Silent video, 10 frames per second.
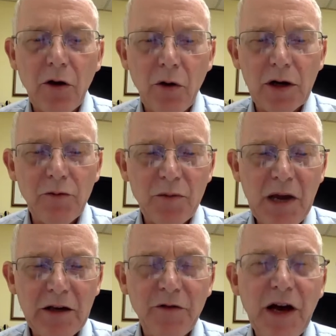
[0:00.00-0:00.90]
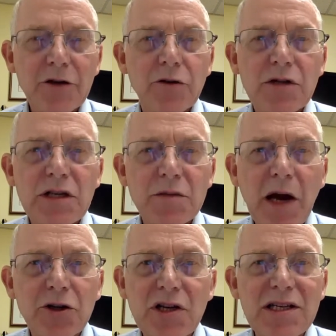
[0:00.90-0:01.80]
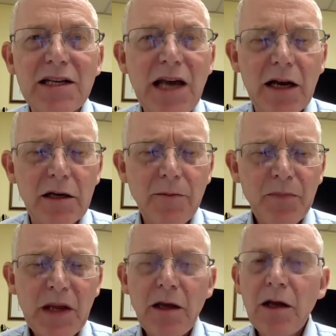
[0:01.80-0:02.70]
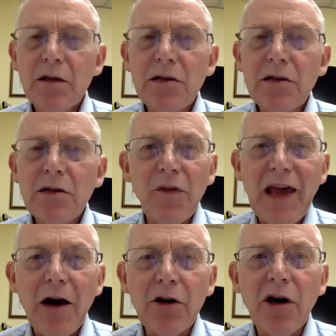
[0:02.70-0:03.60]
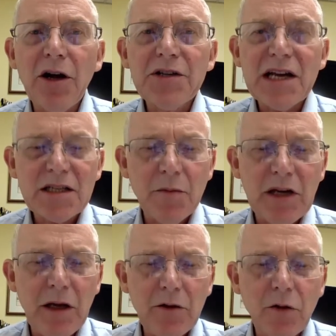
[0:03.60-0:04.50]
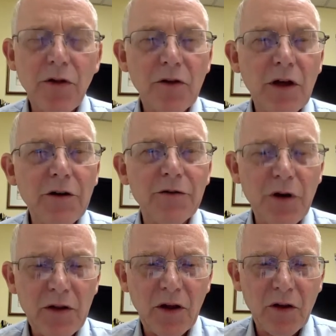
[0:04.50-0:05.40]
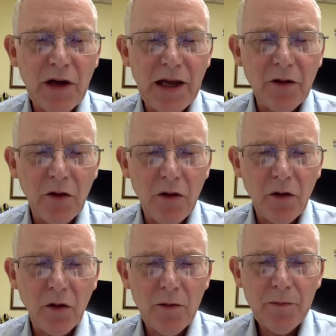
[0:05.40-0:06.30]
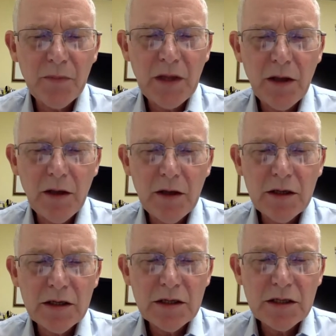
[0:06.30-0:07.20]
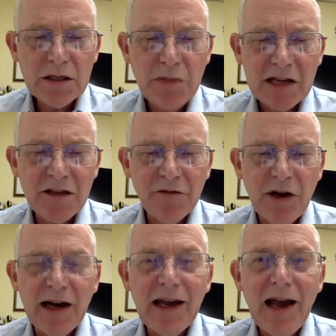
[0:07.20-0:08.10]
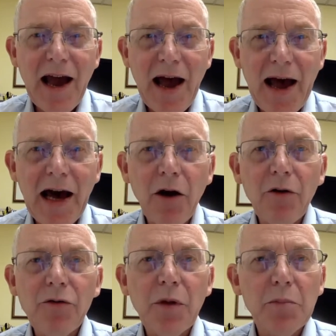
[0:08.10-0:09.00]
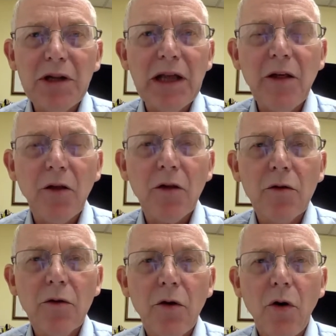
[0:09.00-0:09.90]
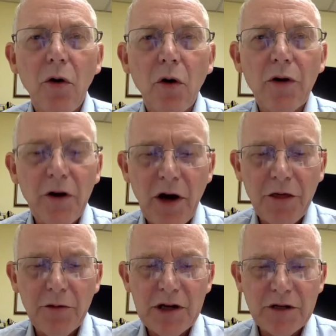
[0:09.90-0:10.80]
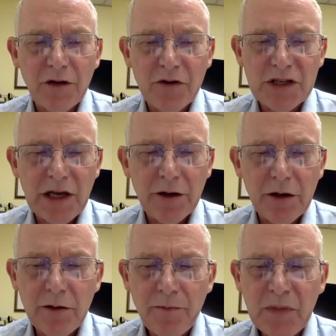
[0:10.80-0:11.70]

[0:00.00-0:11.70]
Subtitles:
accord with manufacturer's inspections. And yet, neither the Alcohol Test Committee nor the Center for Forensic Sciences specify how the police or the Authorized Service Center